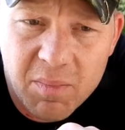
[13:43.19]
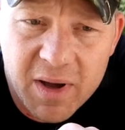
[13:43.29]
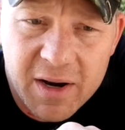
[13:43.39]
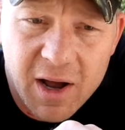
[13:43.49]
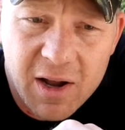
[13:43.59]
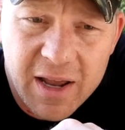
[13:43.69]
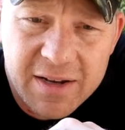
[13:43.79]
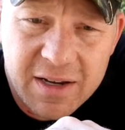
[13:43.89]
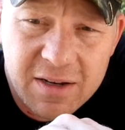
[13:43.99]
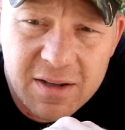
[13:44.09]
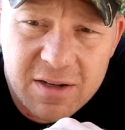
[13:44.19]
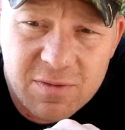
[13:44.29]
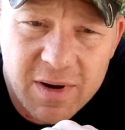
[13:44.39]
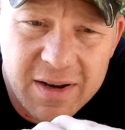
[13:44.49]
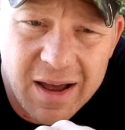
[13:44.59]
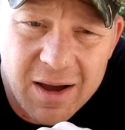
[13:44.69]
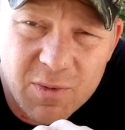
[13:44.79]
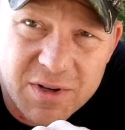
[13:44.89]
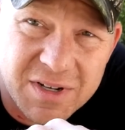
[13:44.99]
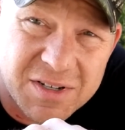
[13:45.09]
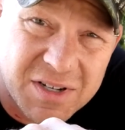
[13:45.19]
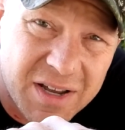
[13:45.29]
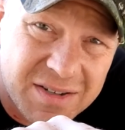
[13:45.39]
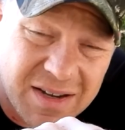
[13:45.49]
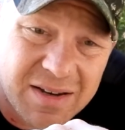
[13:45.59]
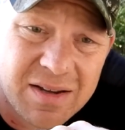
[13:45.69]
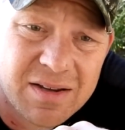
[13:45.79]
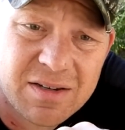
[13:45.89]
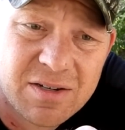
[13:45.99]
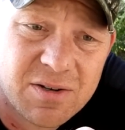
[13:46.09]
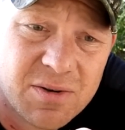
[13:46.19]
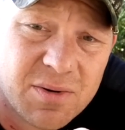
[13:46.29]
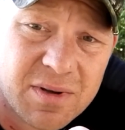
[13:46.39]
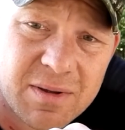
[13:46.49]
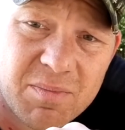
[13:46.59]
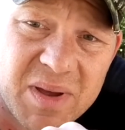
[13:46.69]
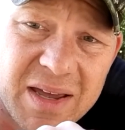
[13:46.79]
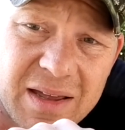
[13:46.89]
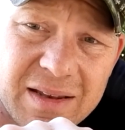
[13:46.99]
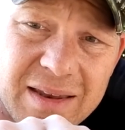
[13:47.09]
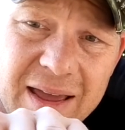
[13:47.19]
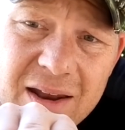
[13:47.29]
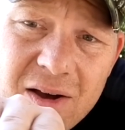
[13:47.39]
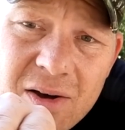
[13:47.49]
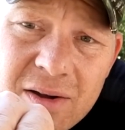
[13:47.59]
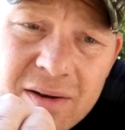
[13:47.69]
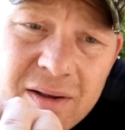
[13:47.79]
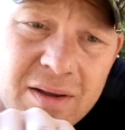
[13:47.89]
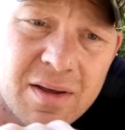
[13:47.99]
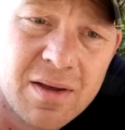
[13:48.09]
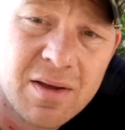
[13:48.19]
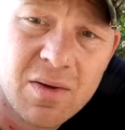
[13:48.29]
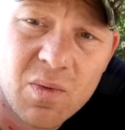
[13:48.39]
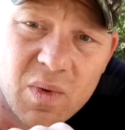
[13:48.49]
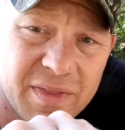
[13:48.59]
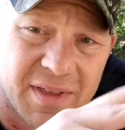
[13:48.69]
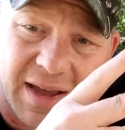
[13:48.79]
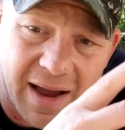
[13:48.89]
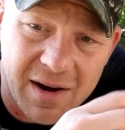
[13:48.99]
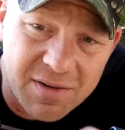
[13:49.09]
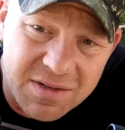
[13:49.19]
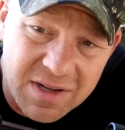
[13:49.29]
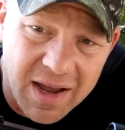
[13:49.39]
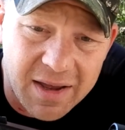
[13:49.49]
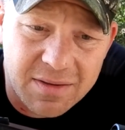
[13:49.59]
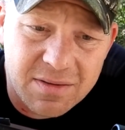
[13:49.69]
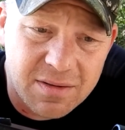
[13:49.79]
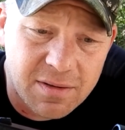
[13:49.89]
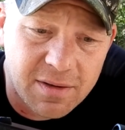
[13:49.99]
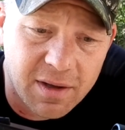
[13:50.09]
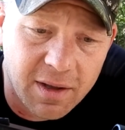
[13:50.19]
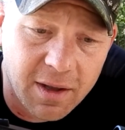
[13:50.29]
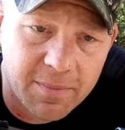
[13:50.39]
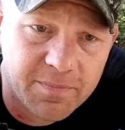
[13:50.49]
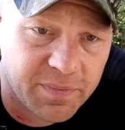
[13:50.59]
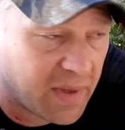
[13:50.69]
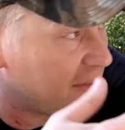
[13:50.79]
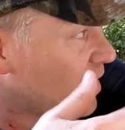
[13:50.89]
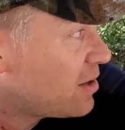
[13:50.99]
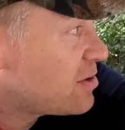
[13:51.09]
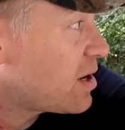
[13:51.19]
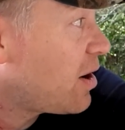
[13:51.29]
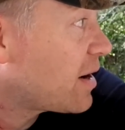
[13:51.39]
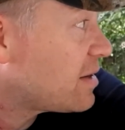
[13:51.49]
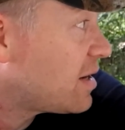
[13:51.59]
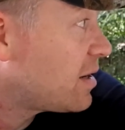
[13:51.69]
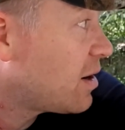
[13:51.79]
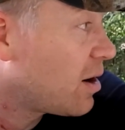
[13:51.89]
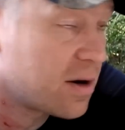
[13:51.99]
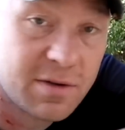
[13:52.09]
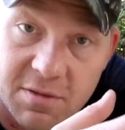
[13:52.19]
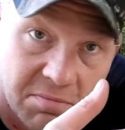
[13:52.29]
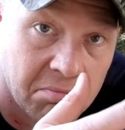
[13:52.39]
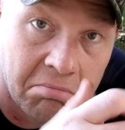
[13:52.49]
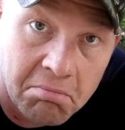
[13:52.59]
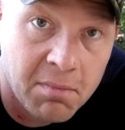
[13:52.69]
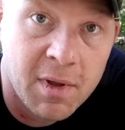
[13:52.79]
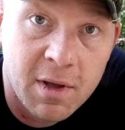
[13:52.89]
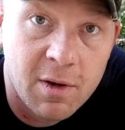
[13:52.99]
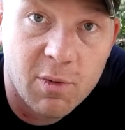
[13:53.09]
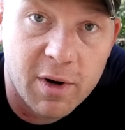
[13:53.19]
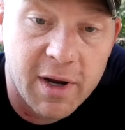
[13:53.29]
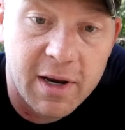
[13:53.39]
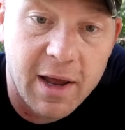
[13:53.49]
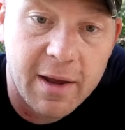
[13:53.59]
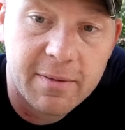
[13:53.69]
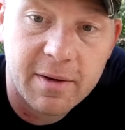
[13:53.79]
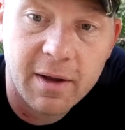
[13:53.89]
but all I did to this red dot was adjust it to being dead on with the iron sights. And then you saw it at 10 yards, we're hitting that